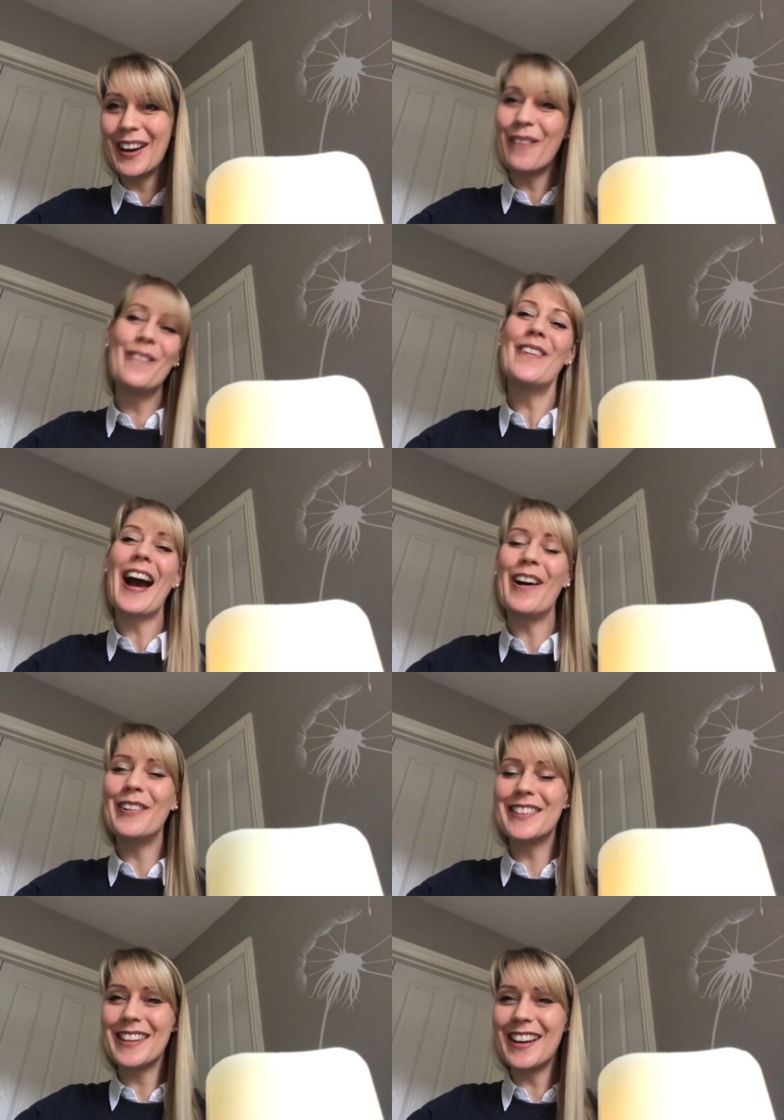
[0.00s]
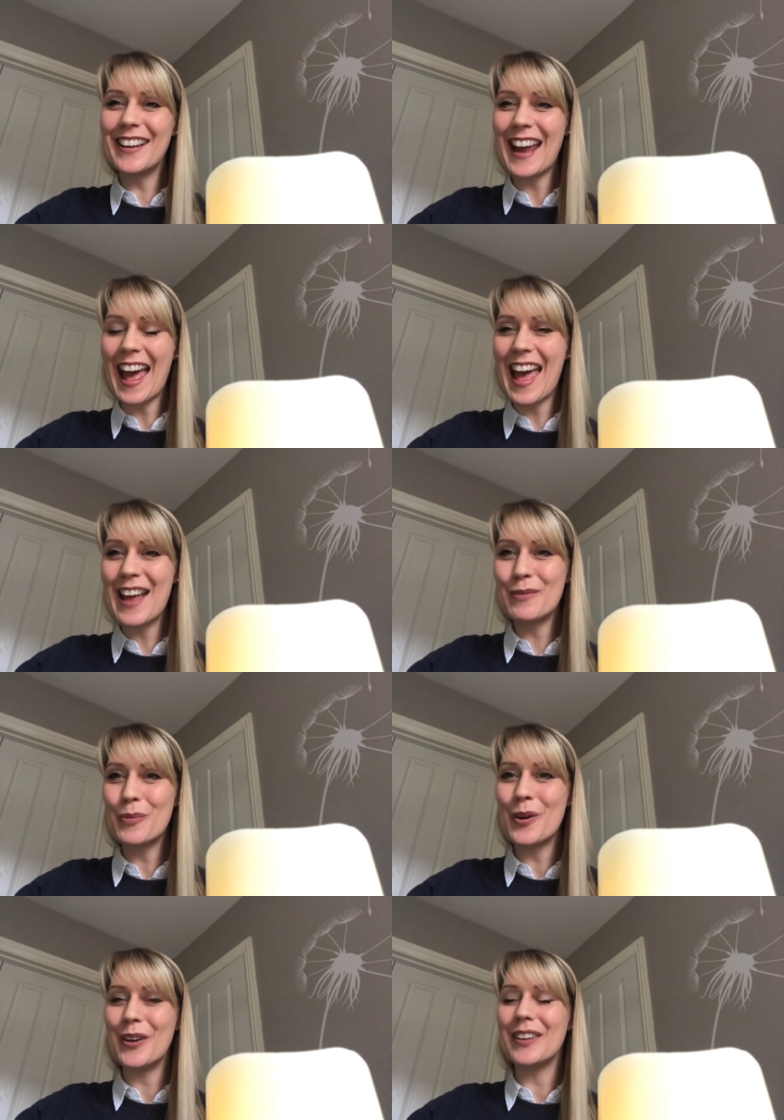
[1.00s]
Well done,
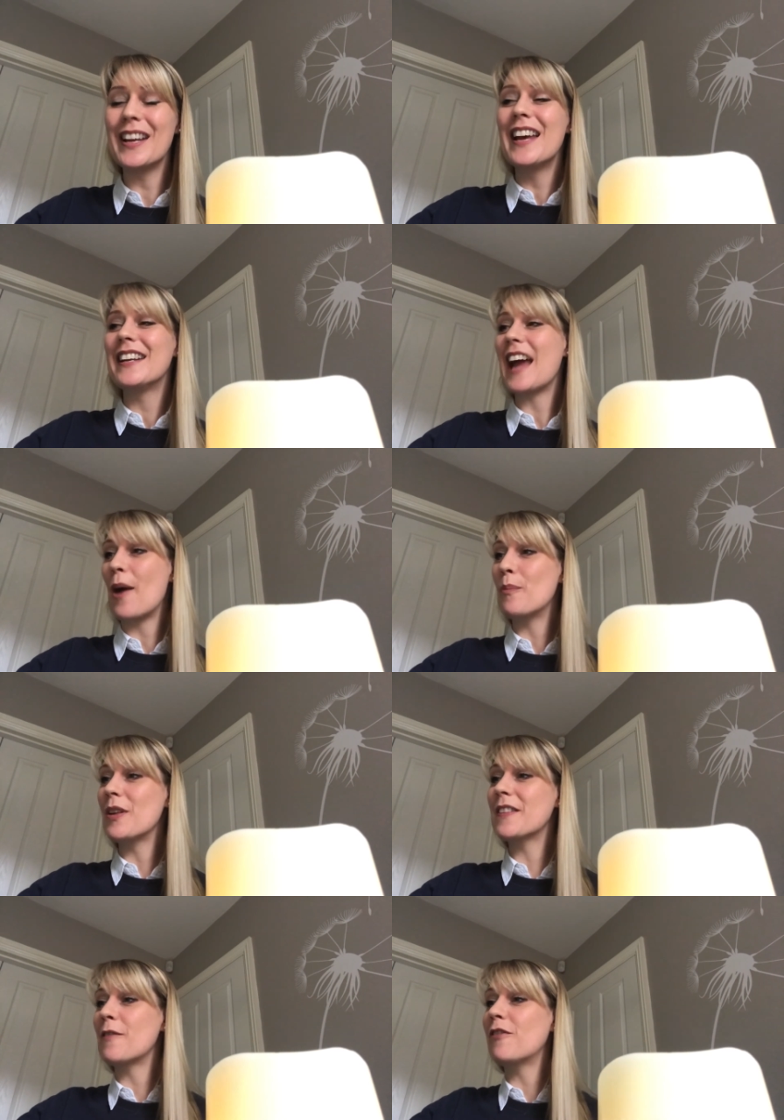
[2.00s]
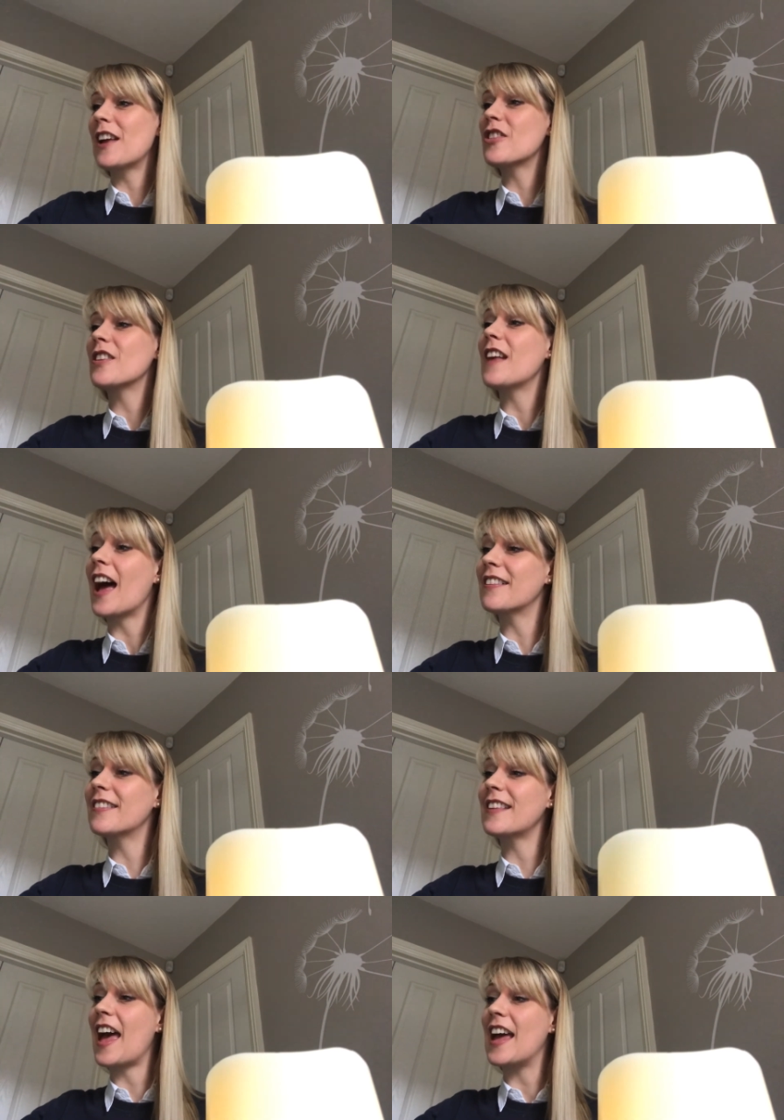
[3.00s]
Edward. Now, Mr. Fletcher's has
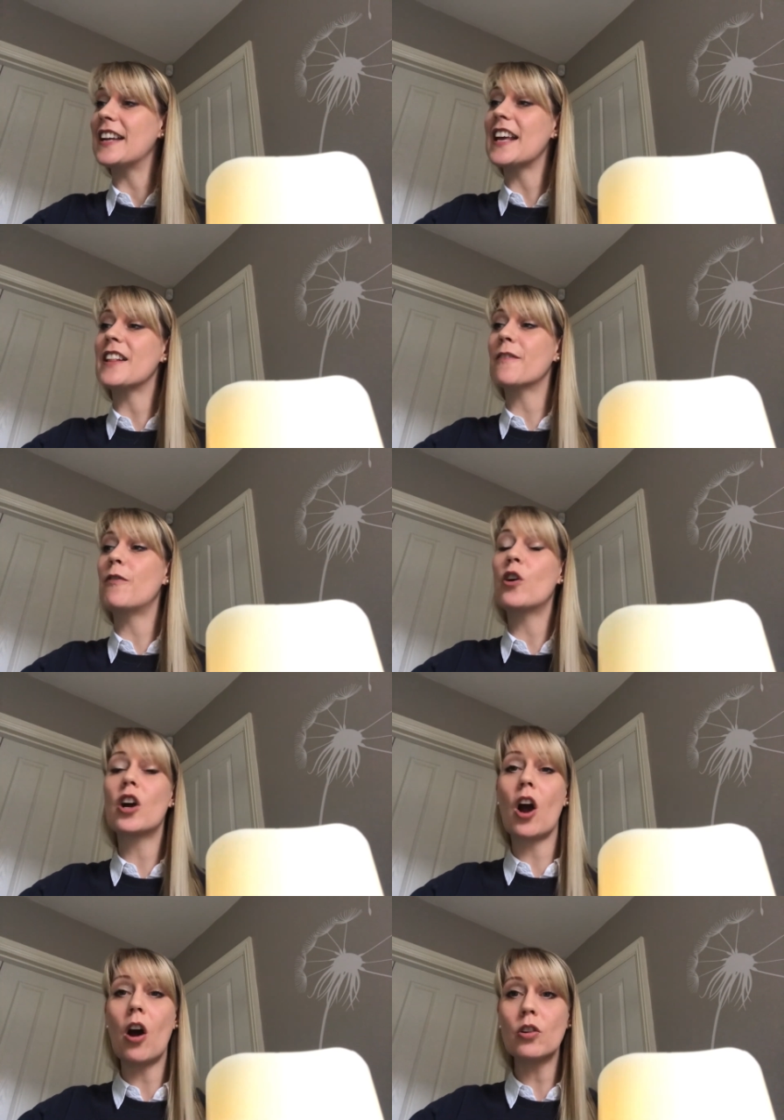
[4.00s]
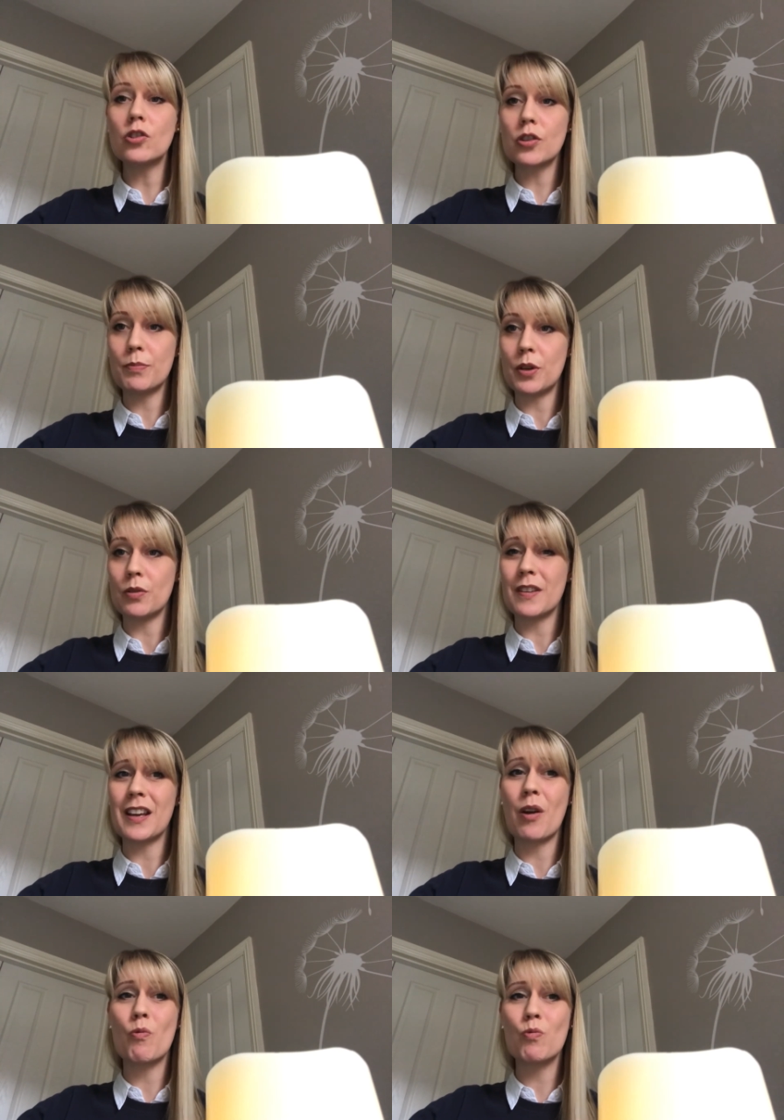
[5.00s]
said it's for
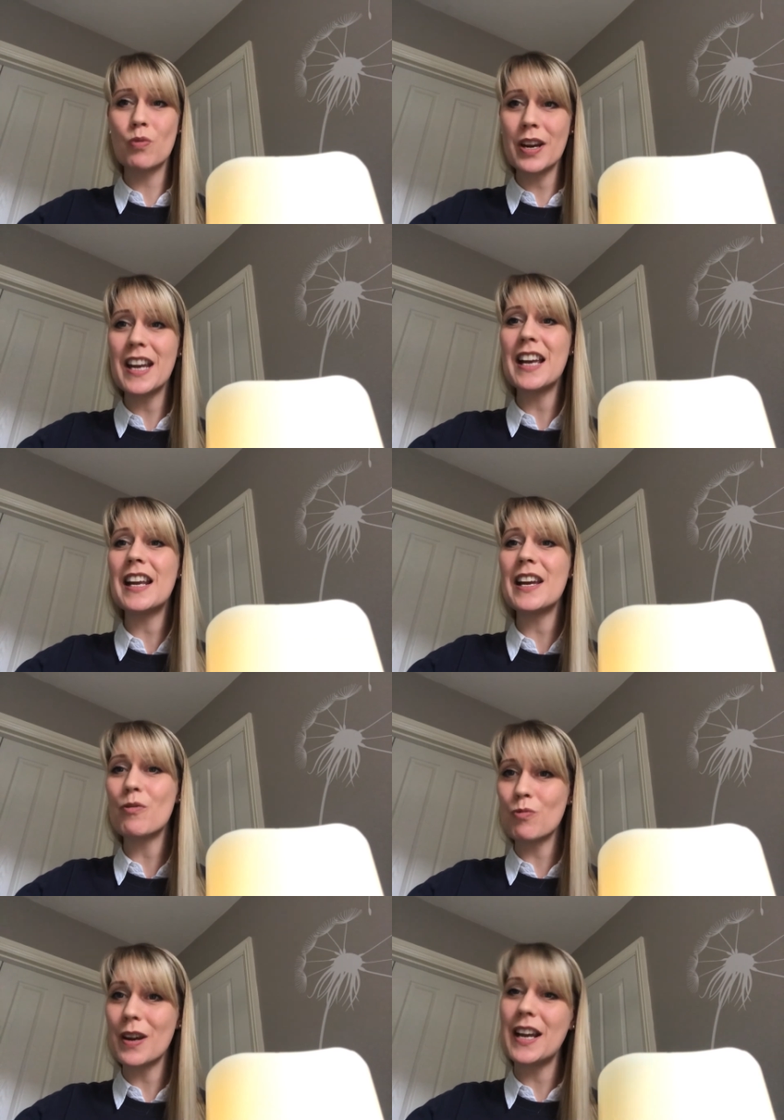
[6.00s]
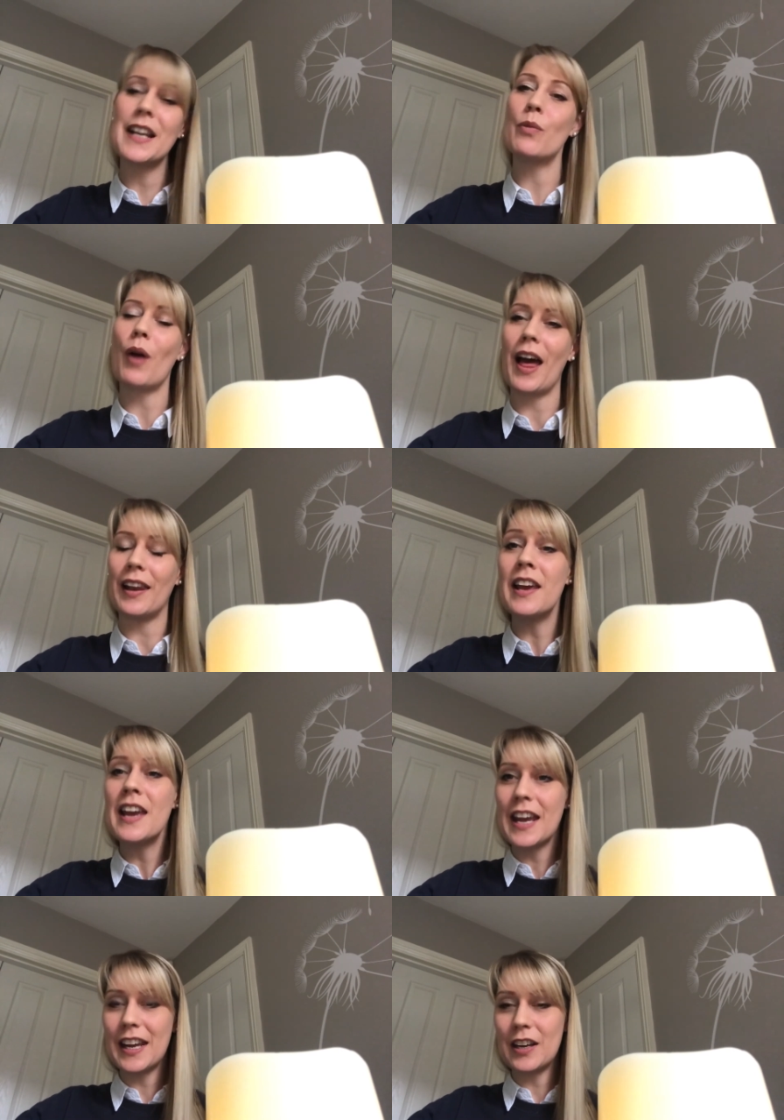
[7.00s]
contributing really, really well
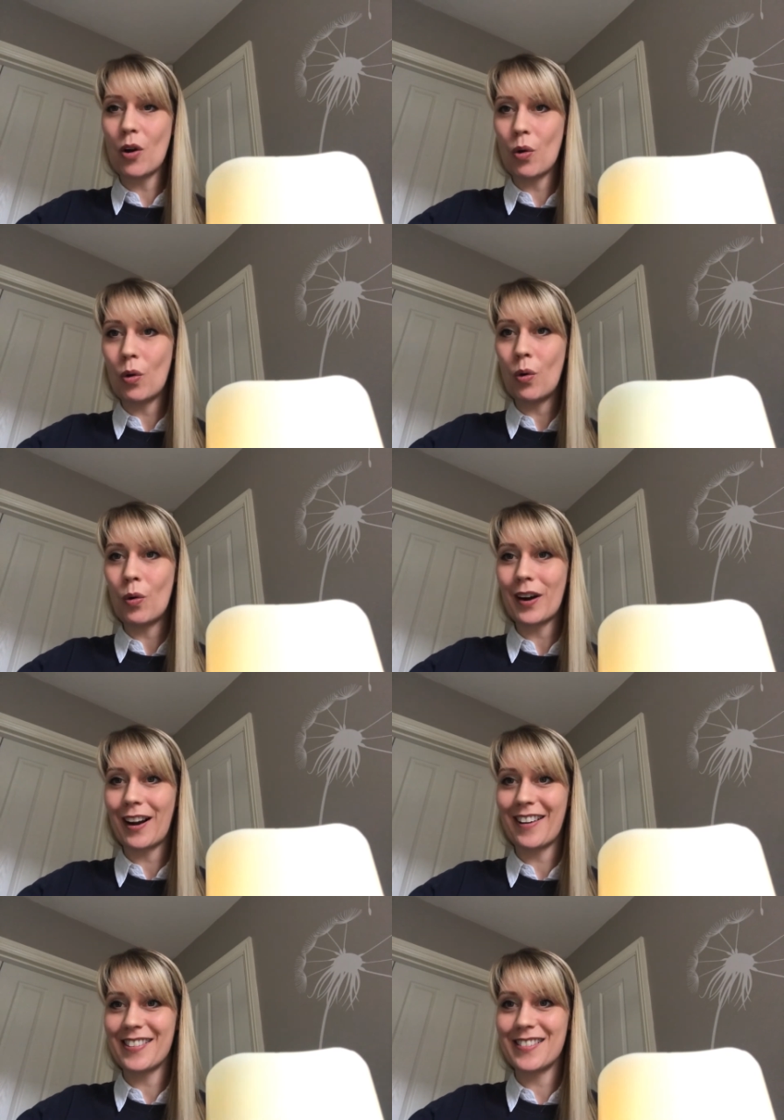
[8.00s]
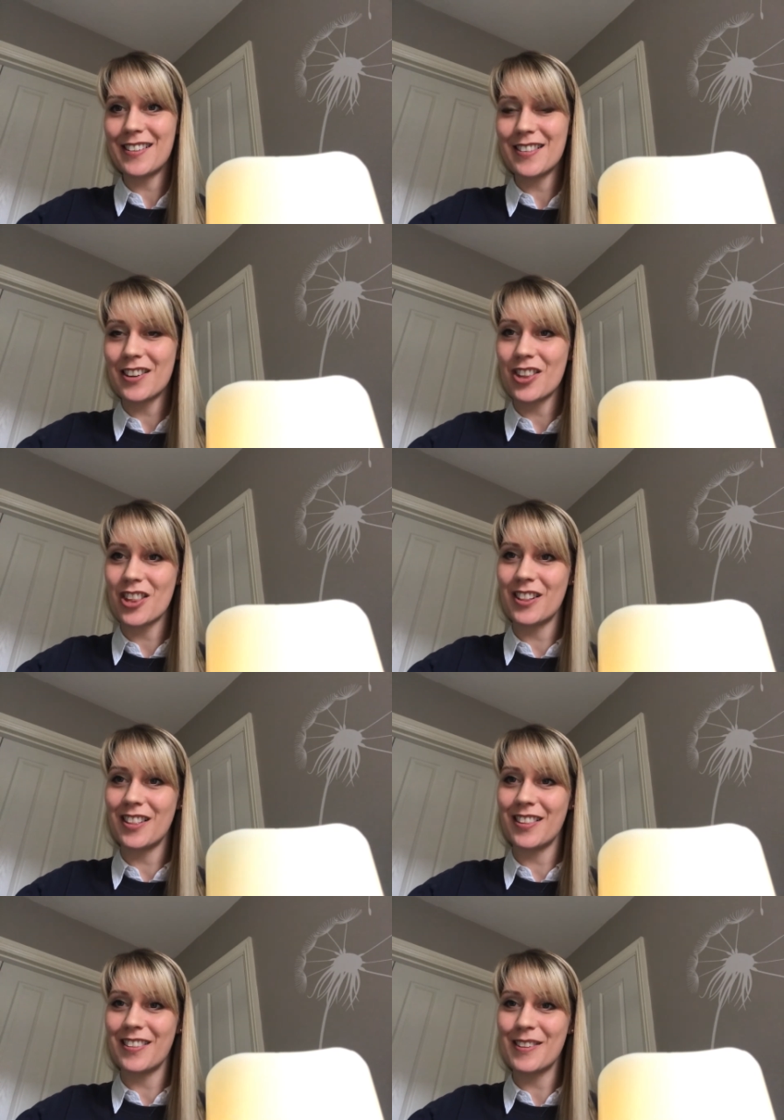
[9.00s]
in all class
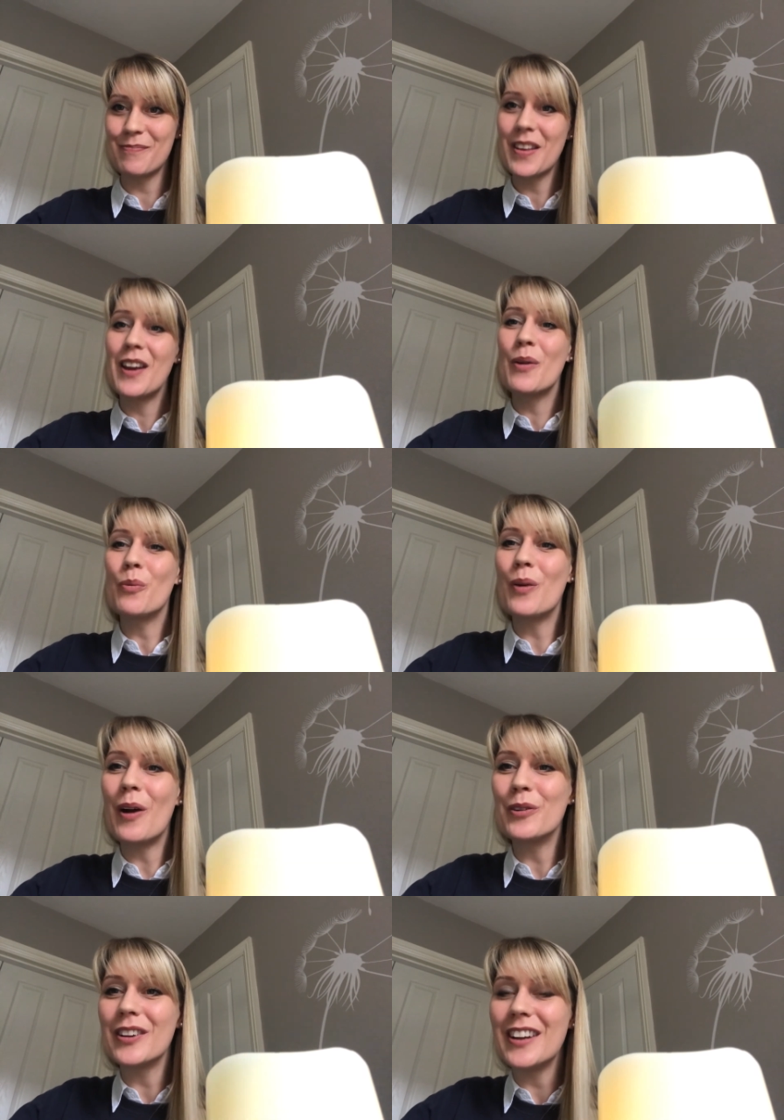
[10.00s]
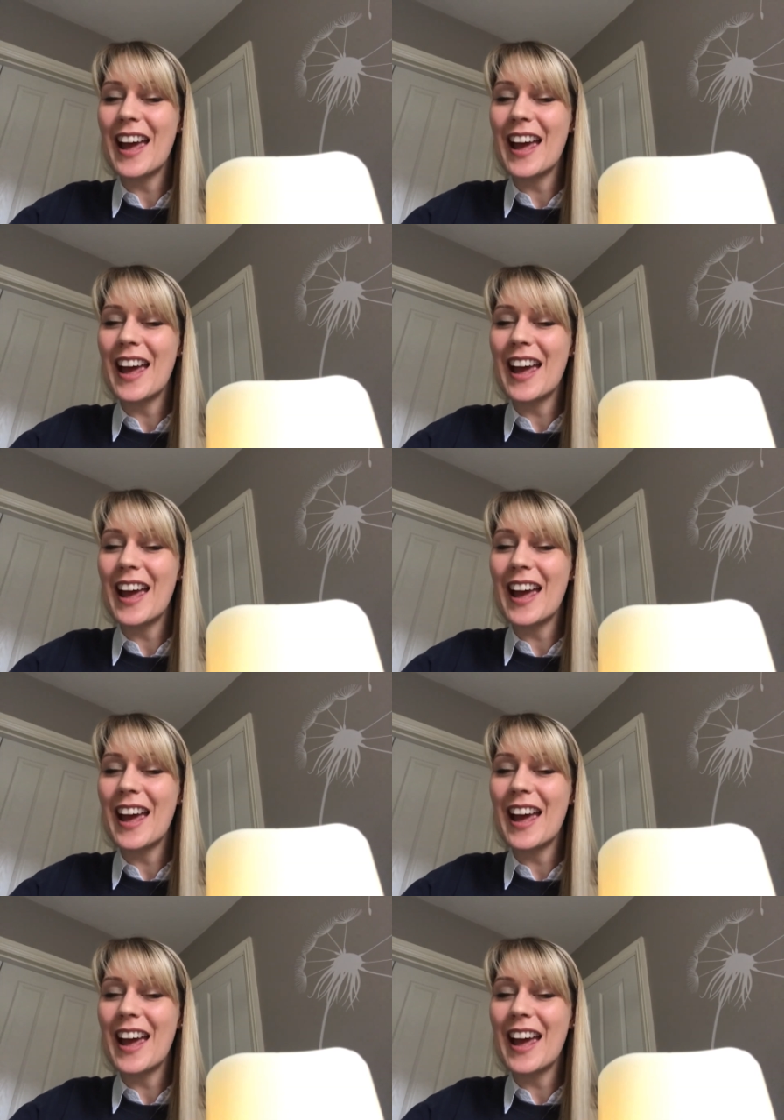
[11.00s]
discussions. Well done,